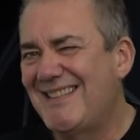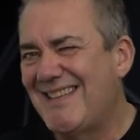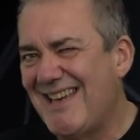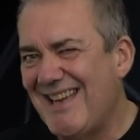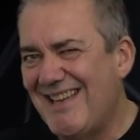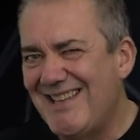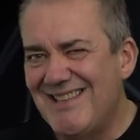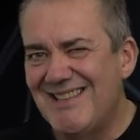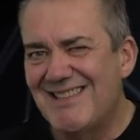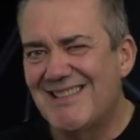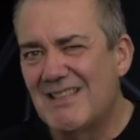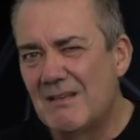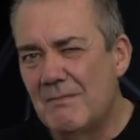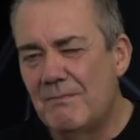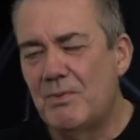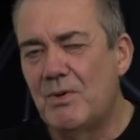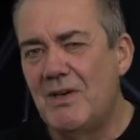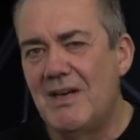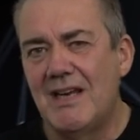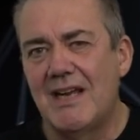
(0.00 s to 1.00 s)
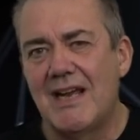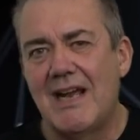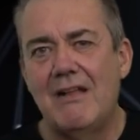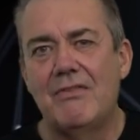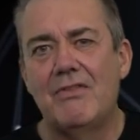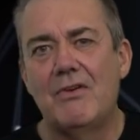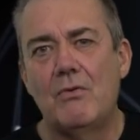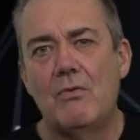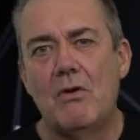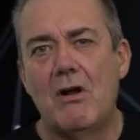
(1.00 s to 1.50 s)
tends to bring
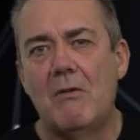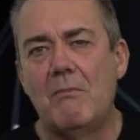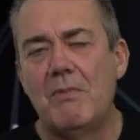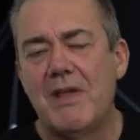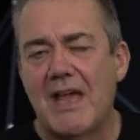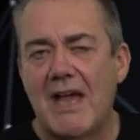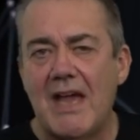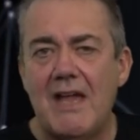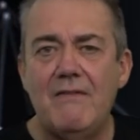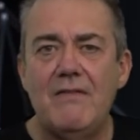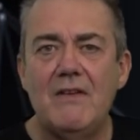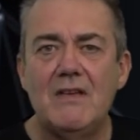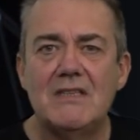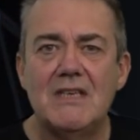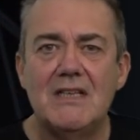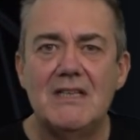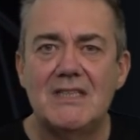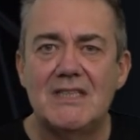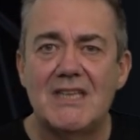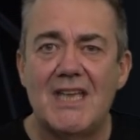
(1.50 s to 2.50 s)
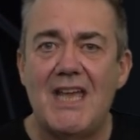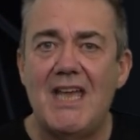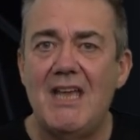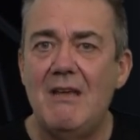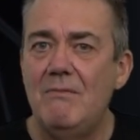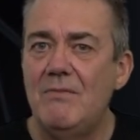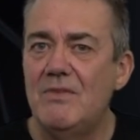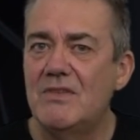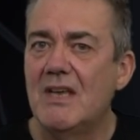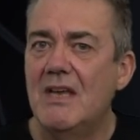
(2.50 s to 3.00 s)
out the wrong behaviours in
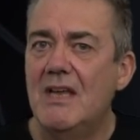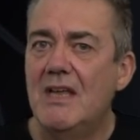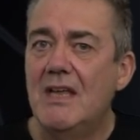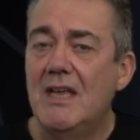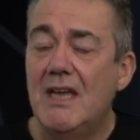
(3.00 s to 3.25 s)
teams